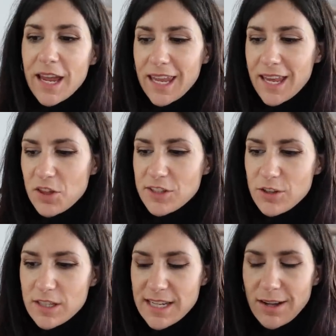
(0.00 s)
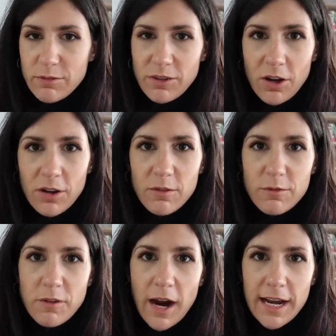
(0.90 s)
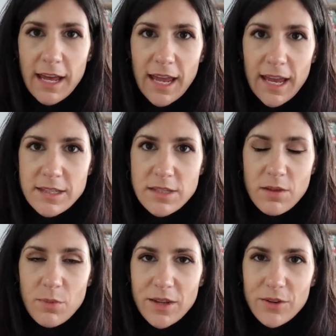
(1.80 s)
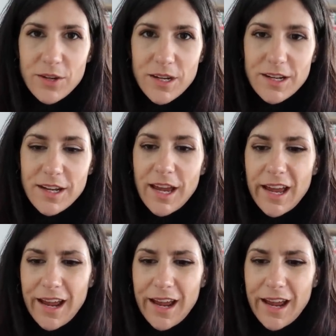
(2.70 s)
He actually took the day off on Friday so that we could